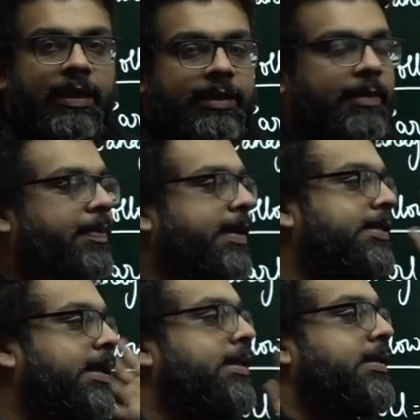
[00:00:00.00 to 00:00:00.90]
the
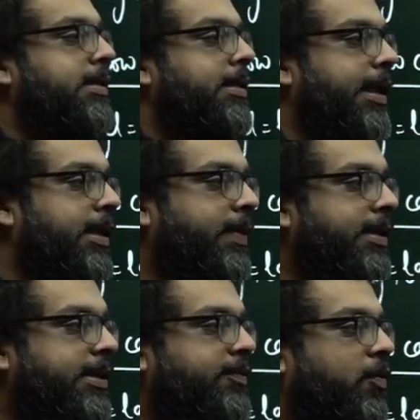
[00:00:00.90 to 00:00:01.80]
president in
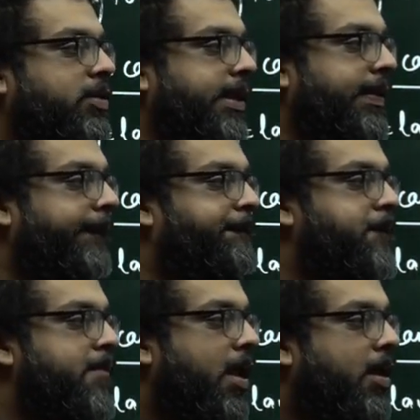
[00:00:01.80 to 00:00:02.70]
2014
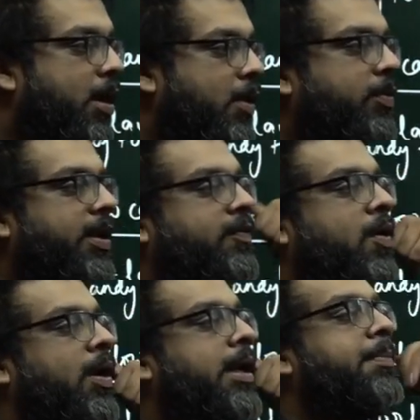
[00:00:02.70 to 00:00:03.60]
would have
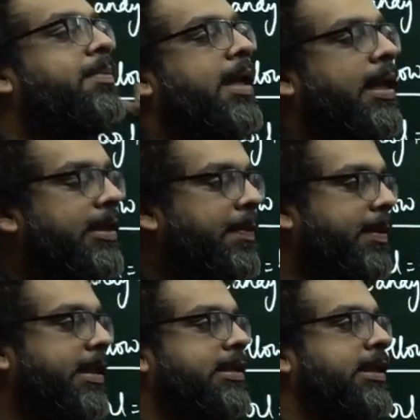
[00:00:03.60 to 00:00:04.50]
called up the Andhra
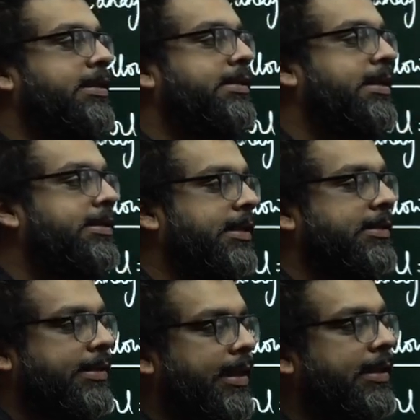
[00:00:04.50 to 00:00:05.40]
Pradesh legislature and
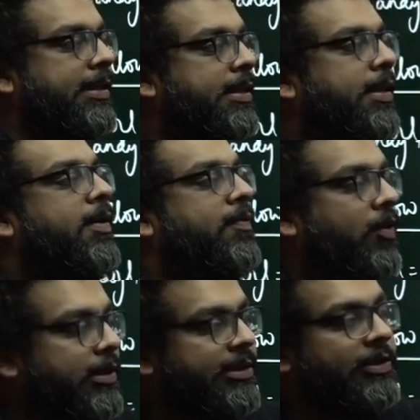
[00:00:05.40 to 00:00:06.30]
said,
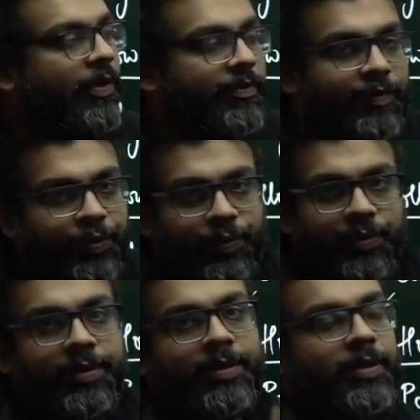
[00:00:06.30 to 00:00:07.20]
what is your view
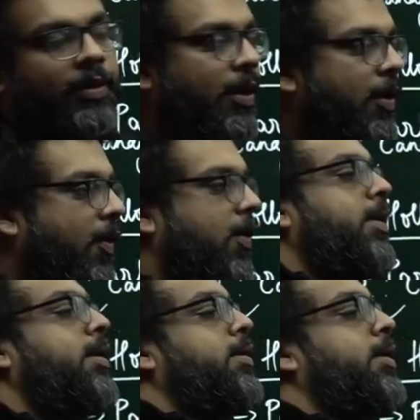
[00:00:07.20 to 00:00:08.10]

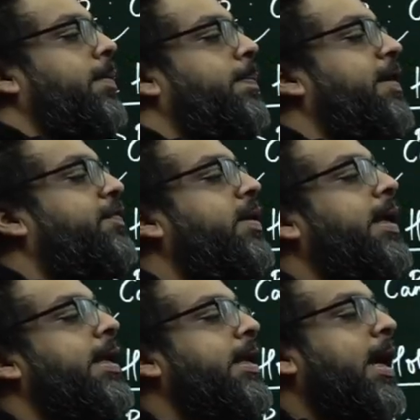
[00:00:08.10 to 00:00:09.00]
on
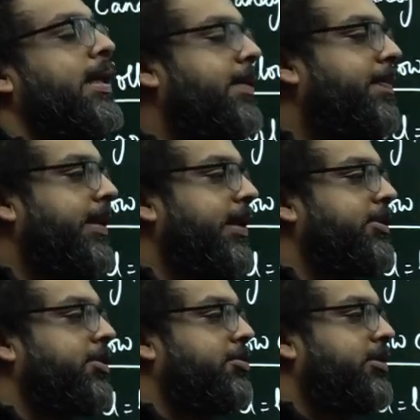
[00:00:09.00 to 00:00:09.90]
bifurcating Andhra Pradesh
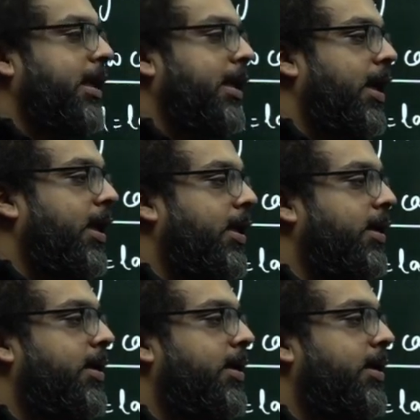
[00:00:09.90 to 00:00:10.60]
into Telangana?